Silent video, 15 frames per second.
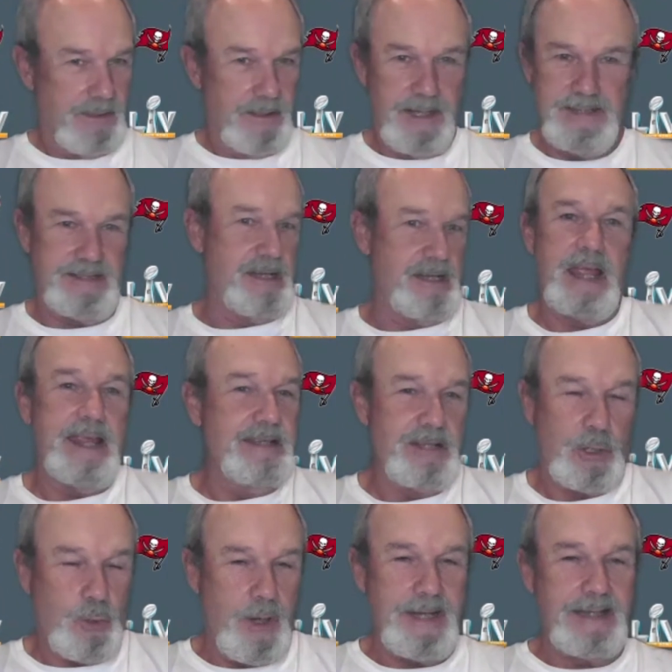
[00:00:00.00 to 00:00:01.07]
He's
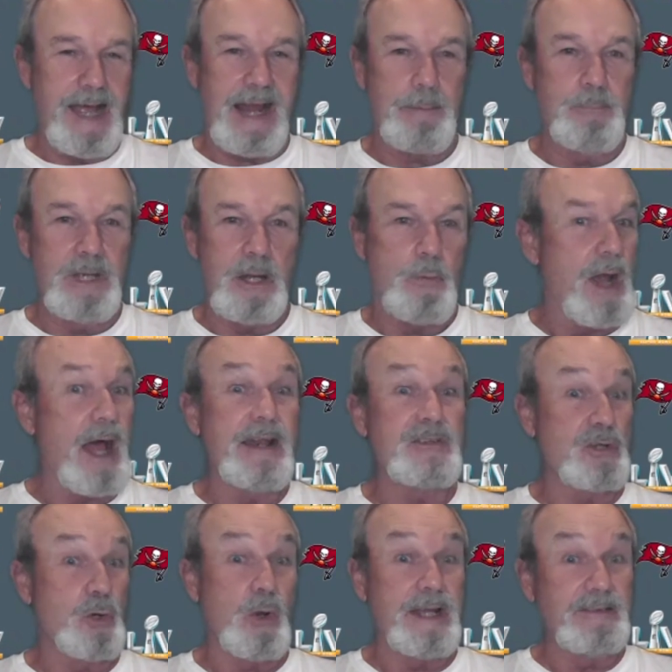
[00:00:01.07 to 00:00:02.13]
a great guy to be around. He's
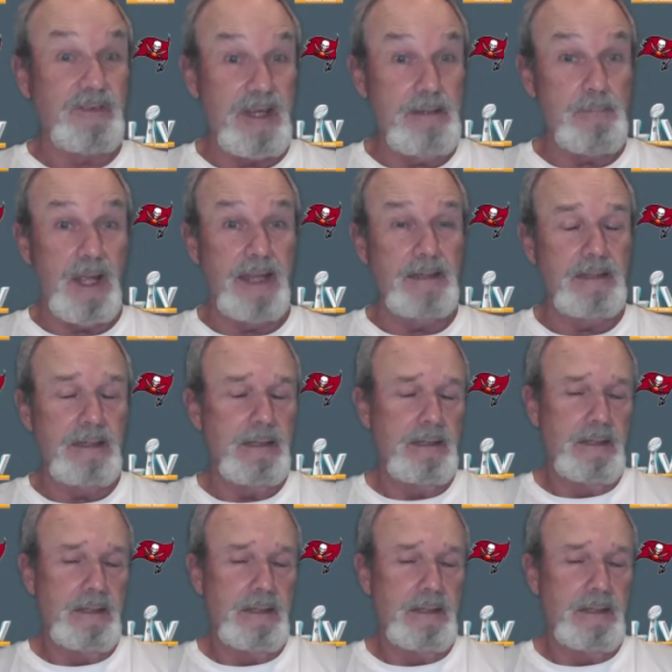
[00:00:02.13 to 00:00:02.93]
a great teammate.